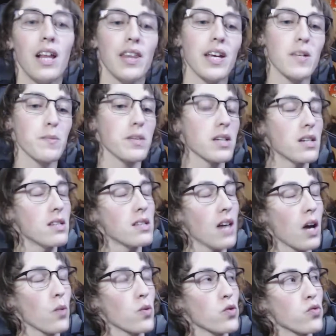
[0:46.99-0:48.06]
That's because
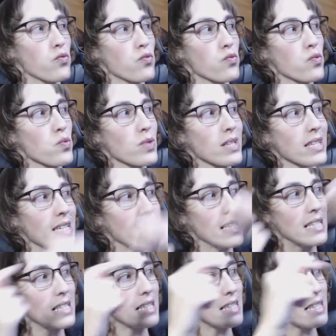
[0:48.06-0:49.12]
I was really
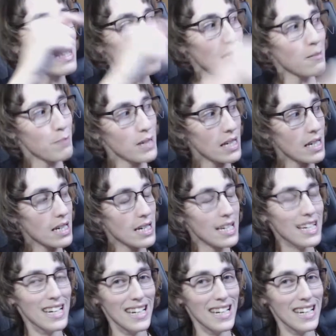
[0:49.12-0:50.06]
sleepy